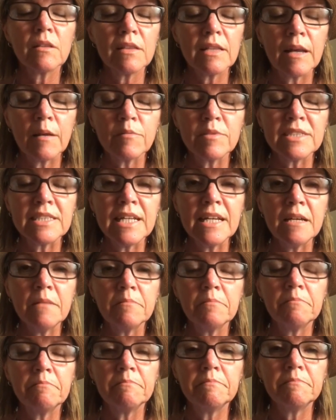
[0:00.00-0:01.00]
That was it.
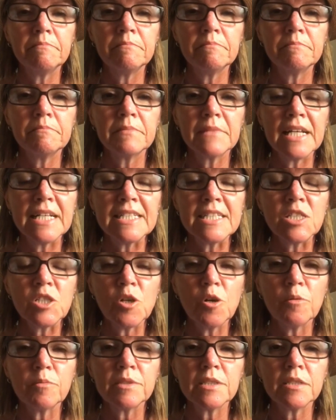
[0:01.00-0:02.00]
It
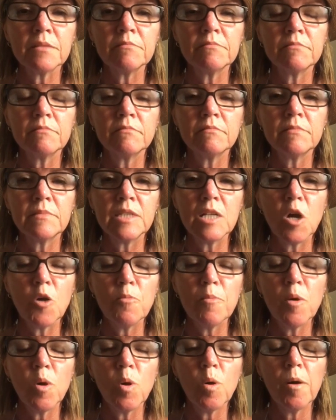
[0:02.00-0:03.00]
stopped. No
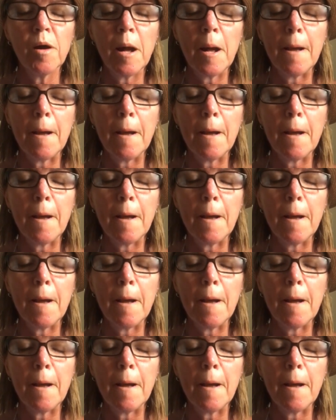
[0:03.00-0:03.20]
more.